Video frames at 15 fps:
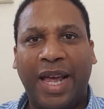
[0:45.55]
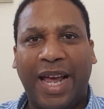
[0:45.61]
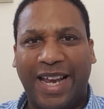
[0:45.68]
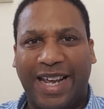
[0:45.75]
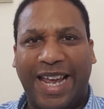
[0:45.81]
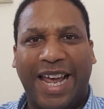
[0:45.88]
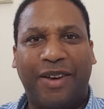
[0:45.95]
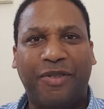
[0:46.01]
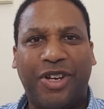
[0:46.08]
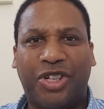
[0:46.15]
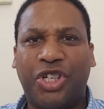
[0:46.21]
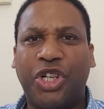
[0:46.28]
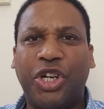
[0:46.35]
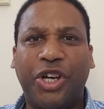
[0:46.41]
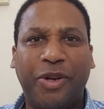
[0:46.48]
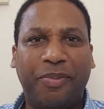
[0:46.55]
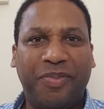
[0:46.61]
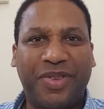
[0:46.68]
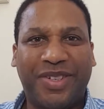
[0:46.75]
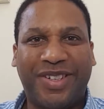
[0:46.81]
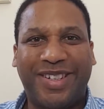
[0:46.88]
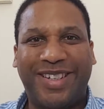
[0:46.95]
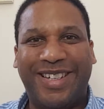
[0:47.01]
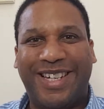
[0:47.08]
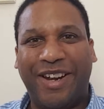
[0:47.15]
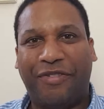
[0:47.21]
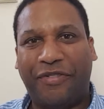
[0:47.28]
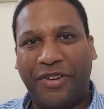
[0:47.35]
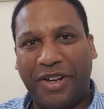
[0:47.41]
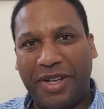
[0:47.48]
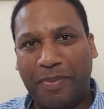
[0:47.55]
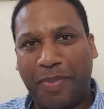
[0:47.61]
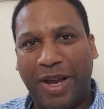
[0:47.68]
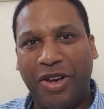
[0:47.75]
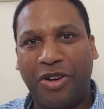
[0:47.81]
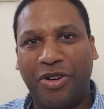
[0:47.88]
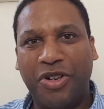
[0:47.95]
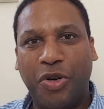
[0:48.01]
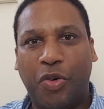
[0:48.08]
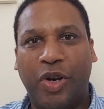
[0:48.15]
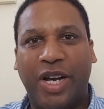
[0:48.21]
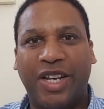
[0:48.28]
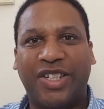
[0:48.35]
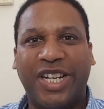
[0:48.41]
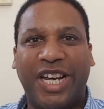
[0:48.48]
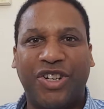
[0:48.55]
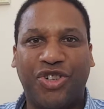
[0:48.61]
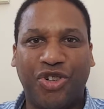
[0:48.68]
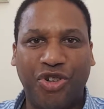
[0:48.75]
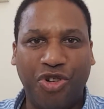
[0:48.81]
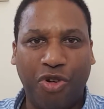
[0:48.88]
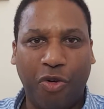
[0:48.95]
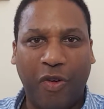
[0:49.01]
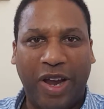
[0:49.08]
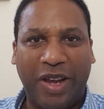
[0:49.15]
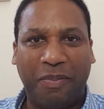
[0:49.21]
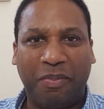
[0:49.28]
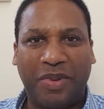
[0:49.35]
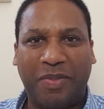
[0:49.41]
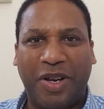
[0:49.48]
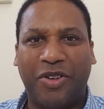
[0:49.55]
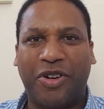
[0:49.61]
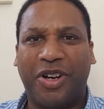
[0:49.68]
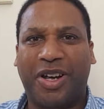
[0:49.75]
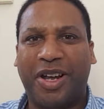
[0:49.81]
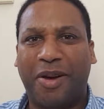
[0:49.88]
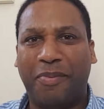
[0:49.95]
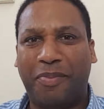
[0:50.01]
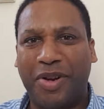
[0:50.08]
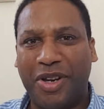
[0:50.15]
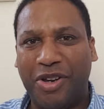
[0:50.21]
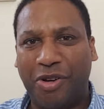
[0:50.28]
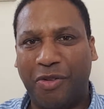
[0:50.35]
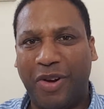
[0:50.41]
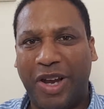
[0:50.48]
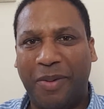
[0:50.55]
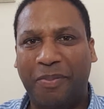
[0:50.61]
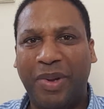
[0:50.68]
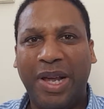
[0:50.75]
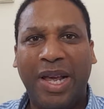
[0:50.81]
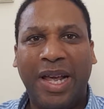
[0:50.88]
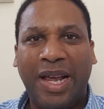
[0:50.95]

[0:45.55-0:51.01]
And again, the terms differ depending on the organisation you're in, depending on the company you're in,